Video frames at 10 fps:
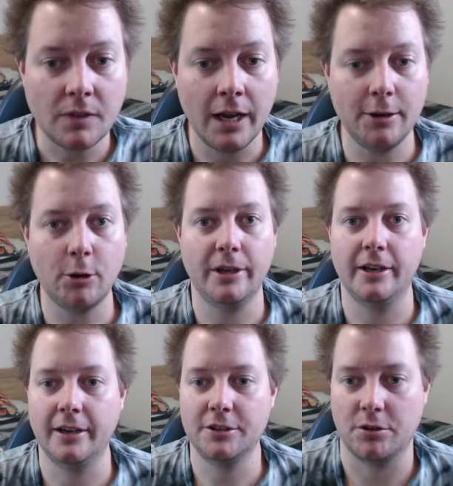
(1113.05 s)
And I'll
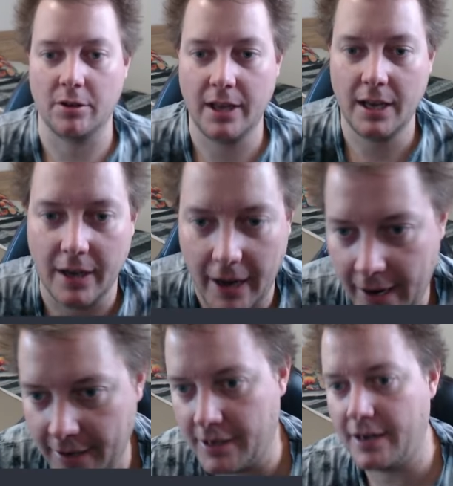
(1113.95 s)
hit enter on that,
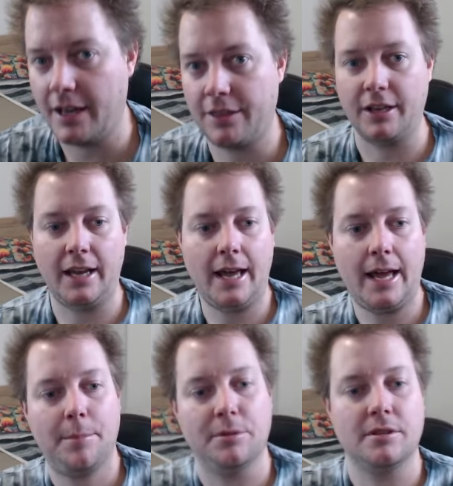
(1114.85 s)
and nothing
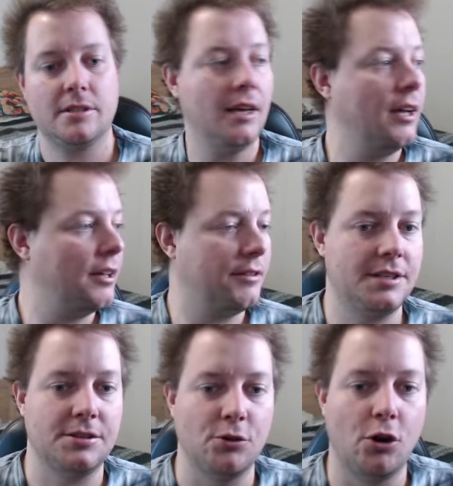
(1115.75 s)
happens. This
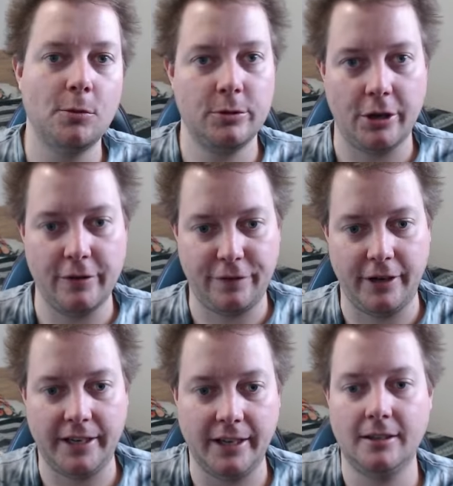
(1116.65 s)
is normal, don't
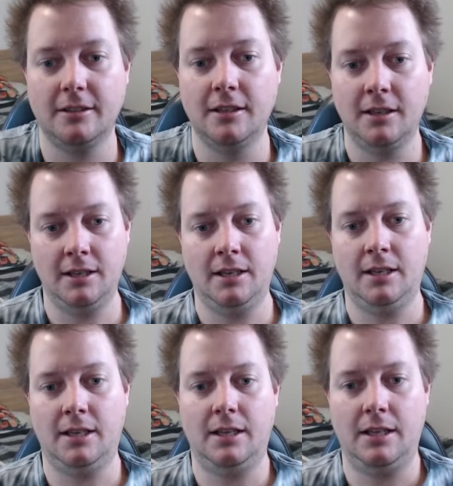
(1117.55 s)
freak out.
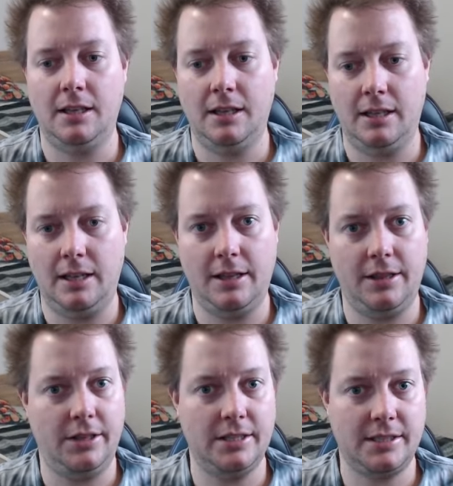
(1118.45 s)

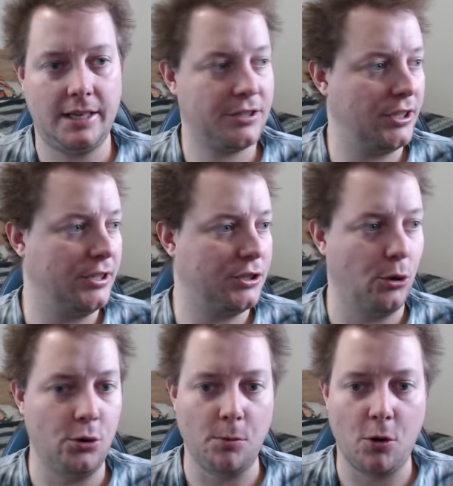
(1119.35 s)
There's actually
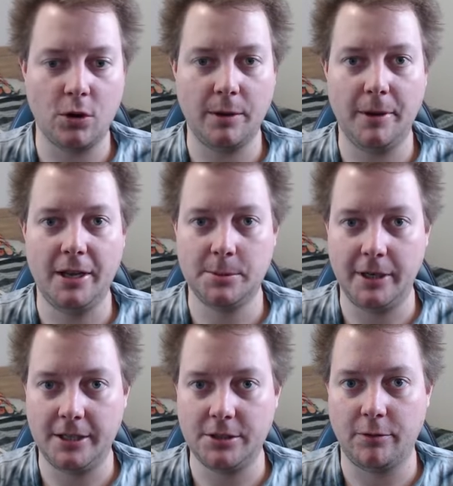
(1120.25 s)
2 more commands we
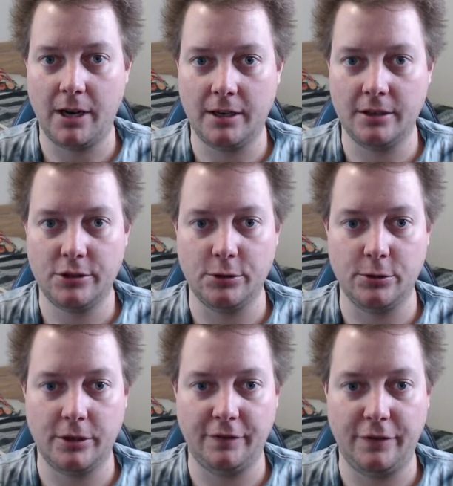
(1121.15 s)
need to run
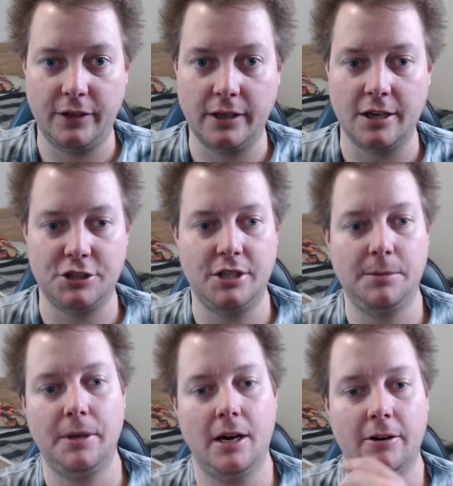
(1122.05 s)
to configure
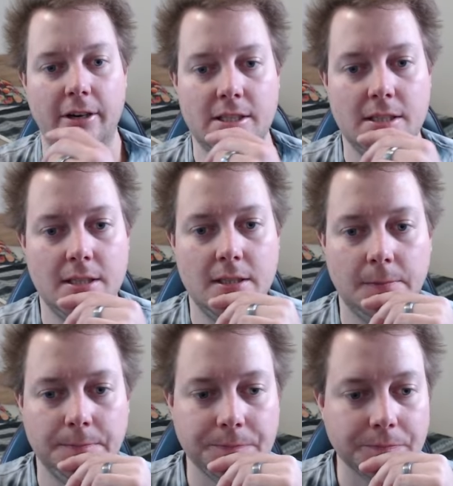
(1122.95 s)
GPRS
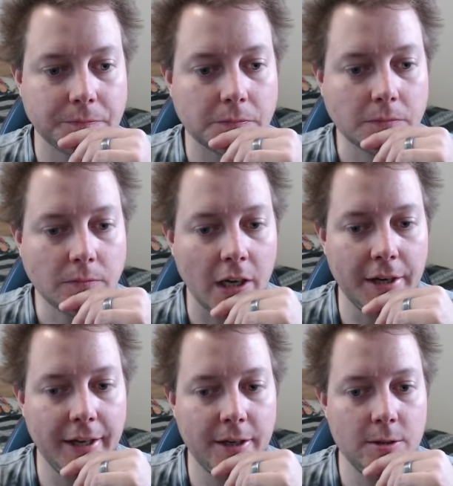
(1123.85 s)

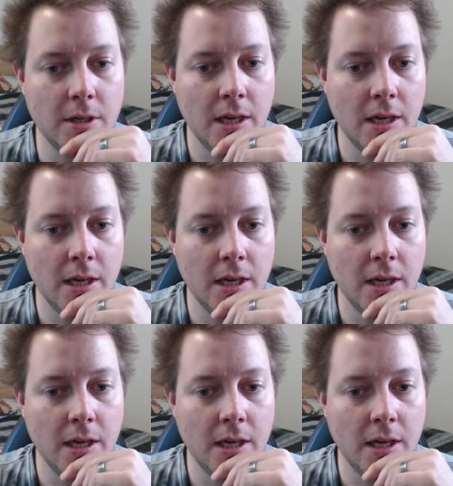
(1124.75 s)
now.